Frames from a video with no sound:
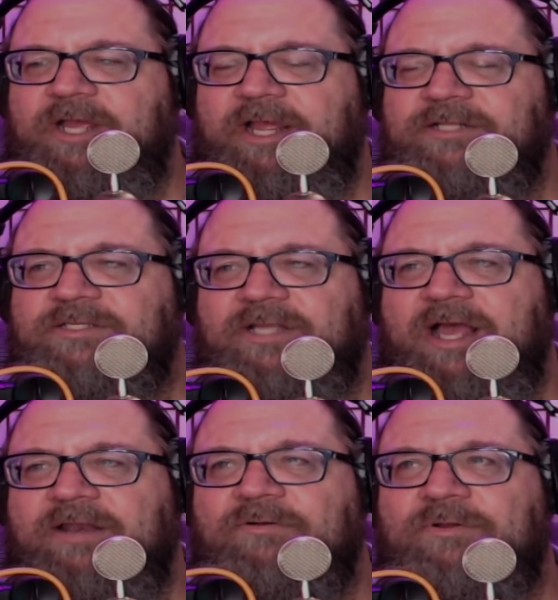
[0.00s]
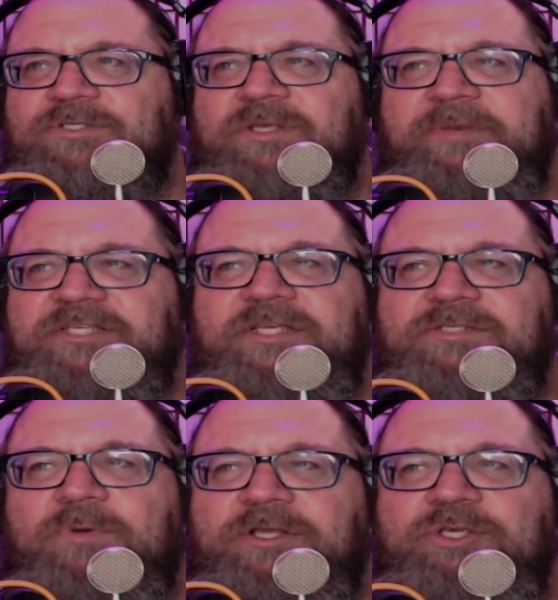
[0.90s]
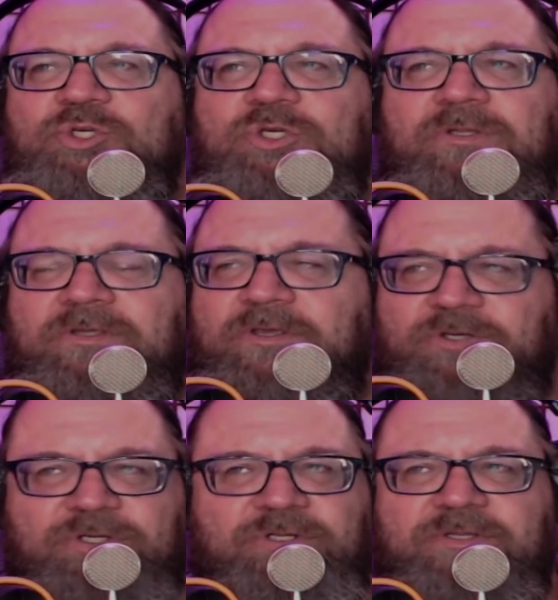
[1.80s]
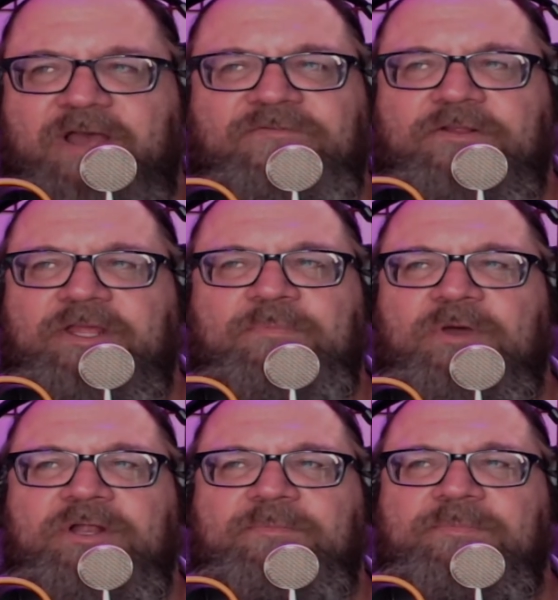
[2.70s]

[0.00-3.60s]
and I don't know, somebody says, well, you should definitely put